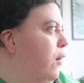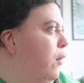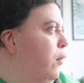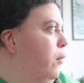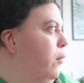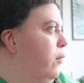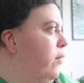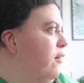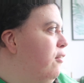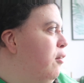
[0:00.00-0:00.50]

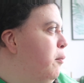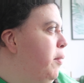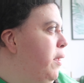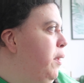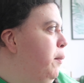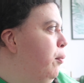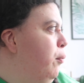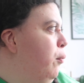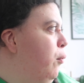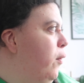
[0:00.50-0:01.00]
oh, there are
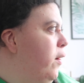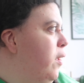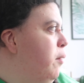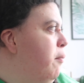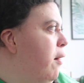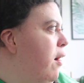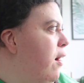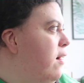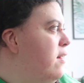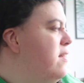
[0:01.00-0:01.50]
people walking
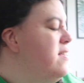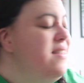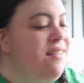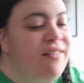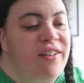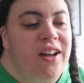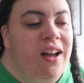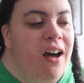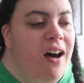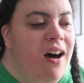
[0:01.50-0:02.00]
past,
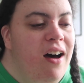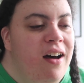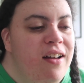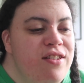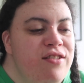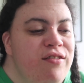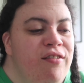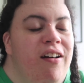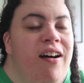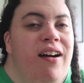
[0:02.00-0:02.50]
there are
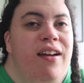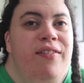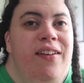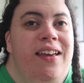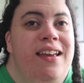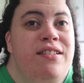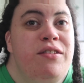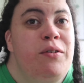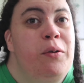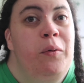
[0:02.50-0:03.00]
cars
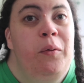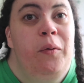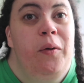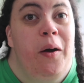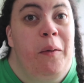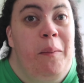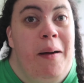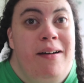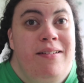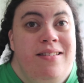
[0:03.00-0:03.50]
arriving, it's all
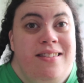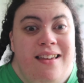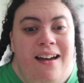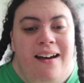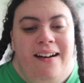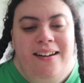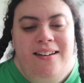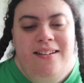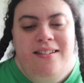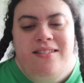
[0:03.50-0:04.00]
go
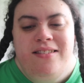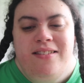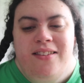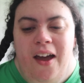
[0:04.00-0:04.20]
outside.